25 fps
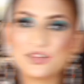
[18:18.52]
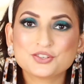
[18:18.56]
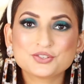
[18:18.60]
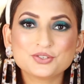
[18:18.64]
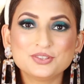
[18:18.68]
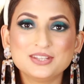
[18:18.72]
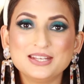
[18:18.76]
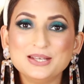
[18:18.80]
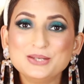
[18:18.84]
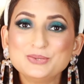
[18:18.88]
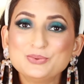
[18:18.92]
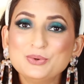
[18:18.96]
So
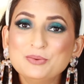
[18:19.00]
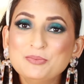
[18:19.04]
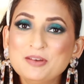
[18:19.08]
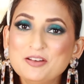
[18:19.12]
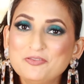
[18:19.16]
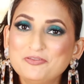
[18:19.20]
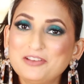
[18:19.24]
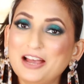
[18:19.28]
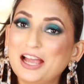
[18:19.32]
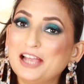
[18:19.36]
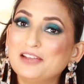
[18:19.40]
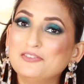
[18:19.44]
these were my
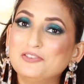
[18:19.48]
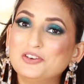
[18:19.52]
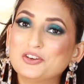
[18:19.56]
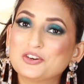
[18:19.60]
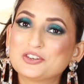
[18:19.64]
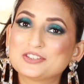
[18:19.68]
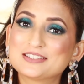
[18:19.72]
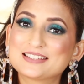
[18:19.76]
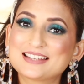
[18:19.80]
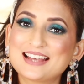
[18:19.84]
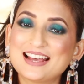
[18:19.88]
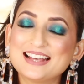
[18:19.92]
5
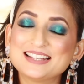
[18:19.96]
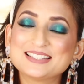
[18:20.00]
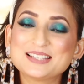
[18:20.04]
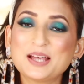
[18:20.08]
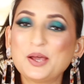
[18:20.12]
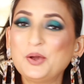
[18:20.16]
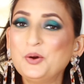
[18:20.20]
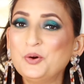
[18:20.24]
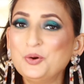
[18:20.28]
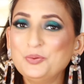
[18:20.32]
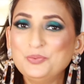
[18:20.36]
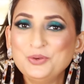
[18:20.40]
looks, guys. I
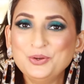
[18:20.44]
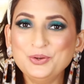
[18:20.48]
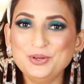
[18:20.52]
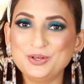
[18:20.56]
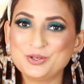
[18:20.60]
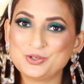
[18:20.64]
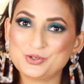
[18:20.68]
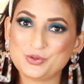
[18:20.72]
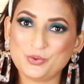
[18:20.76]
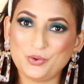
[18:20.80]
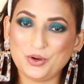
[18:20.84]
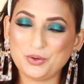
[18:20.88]
hope you
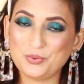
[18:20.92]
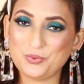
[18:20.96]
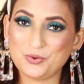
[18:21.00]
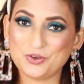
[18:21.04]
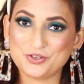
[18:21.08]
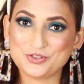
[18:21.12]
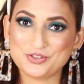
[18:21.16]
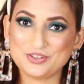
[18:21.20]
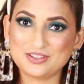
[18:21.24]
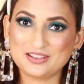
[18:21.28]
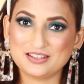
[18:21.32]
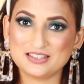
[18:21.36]
enjoyed
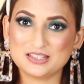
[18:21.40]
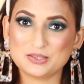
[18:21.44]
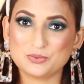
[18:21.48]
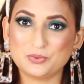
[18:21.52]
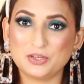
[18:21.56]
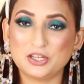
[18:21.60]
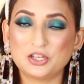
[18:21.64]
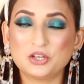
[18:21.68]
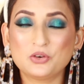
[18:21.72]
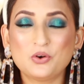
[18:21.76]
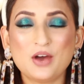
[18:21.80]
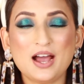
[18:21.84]
watching this
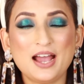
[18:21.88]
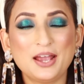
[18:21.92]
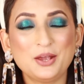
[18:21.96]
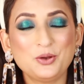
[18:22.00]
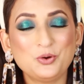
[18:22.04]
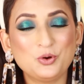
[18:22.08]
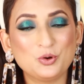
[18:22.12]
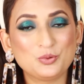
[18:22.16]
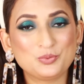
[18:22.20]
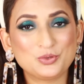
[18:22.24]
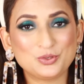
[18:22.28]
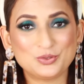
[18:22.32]
video. I
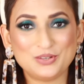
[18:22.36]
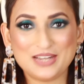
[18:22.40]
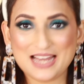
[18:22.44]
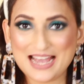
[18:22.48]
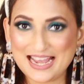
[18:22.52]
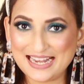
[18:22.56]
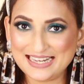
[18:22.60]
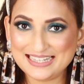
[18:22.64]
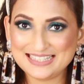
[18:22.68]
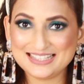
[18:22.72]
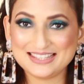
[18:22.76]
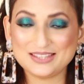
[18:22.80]
hope you
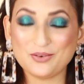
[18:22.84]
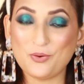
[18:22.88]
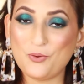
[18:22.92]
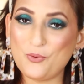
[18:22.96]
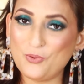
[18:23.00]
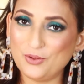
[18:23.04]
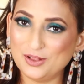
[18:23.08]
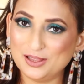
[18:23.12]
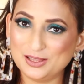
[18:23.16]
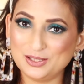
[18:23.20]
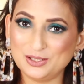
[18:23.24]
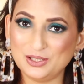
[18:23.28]
liked
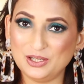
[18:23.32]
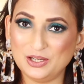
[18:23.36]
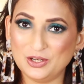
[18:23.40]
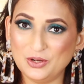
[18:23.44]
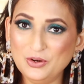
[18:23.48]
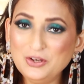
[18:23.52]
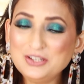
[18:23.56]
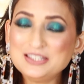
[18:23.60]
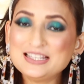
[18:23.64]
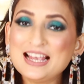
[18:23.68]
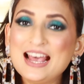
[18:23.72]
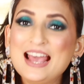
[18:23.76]
all the
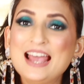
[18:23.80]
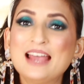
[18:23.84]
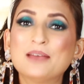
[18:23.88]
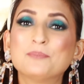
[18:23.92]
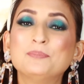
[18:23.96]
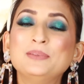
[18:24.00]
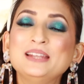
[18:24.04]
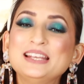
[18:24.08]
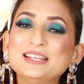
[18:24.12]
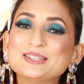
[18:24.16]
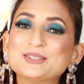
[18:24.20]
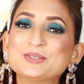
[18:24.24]
looks.
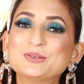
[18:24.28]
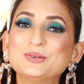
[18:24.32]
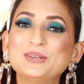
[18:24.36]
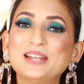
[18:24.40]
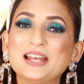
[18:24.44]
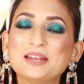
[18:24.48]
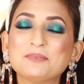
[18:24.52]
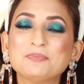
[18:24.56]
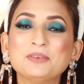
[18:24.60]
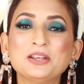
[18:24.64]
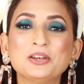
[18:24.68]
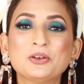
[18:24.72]
Please do
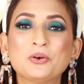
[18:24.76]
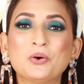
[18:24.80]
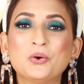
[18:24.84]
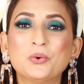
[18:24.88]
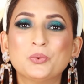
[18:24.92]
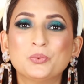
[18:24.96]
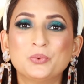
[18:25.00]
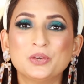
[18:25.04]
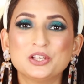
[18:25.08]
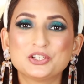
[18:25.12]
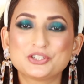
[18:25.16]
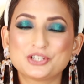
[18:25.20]
let me know
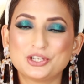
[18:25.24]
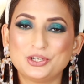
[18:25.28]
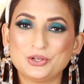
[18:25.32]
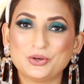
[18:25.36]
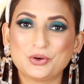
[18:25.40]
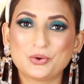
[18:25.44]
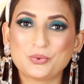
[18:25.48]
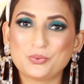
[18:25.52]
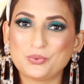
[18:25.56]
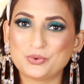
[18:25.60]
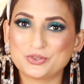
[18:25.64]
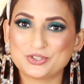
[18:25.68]
which
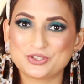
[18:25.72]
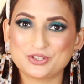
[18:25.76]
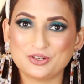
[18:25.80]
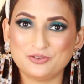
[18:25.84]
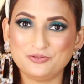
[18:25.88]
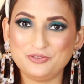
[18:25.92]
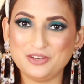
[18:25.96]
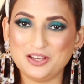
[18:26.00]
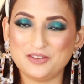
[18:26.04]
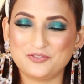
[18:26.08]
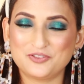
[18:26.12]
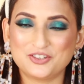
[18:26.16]
look was your
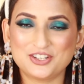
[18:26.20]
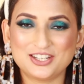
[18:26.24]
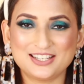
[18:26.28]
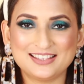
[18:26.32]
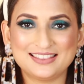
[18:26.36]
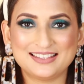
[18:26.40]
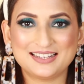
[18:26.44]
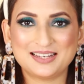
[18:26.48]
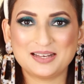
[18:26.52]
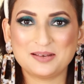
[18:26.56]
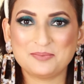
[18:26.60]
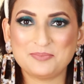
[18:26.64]
favorite in
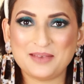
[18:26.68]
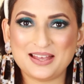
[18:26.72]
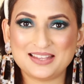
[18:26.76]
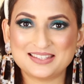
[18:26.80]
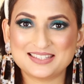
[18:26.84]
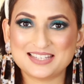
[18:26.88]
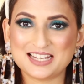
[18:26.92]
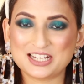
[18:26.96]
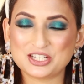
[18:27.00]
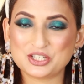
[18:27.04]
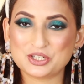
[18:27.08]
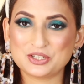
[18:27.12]
the comment
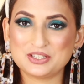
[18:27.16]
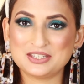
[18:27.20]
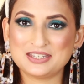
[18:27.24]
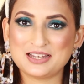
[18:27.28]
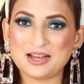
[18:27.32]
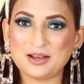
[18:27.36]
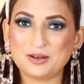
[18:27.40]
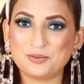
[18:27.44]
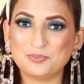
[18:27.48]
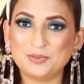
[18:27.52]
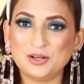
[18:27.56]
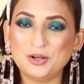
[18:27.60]
section
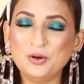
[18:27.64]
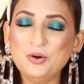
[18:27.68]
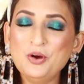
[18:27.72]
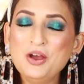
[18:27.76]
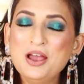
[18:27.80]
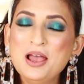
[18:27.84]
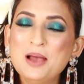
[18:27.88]
down below.